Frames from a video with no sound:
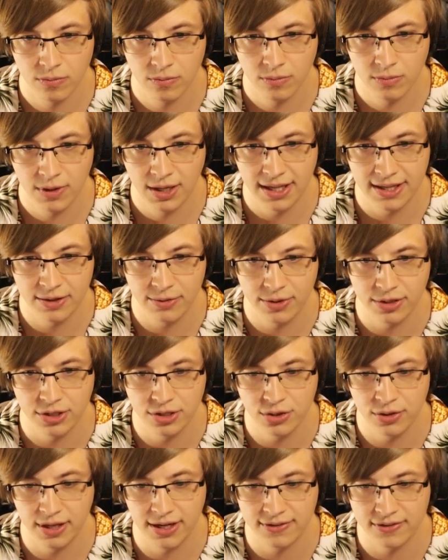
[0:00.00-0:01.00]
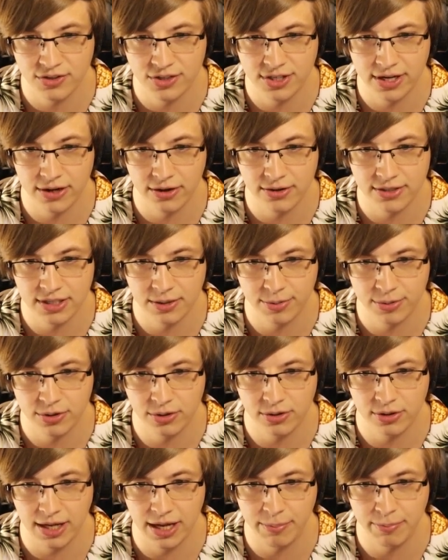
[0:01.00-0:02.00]
And then we're gonna do like the
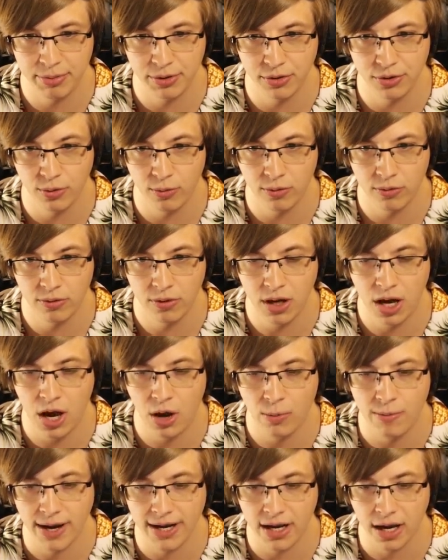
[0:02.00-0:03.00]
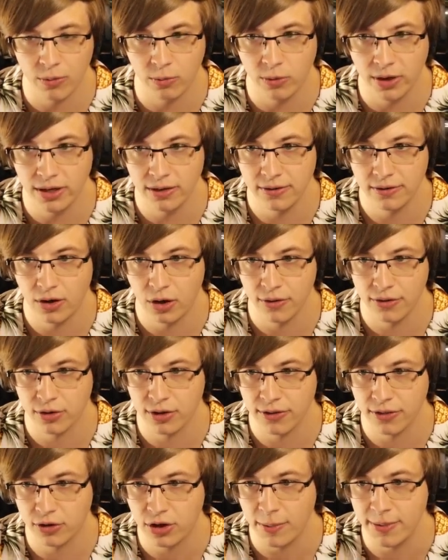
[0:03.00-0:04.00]
stereotypical, like build a, oh my God, what? Oh, they're,
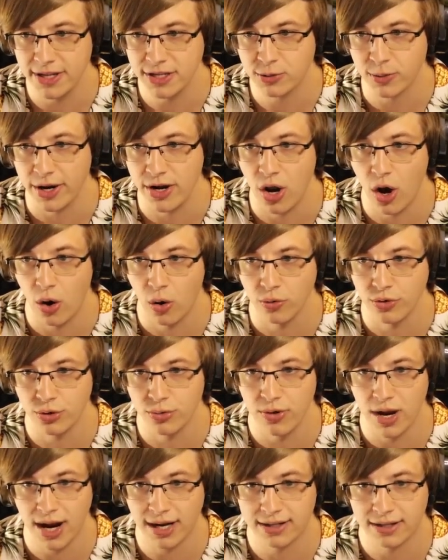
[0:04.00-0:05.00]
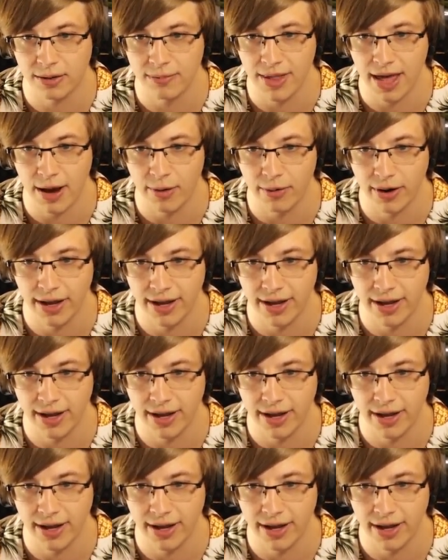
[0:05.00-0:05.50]
they're coming this way. No, do not come that way.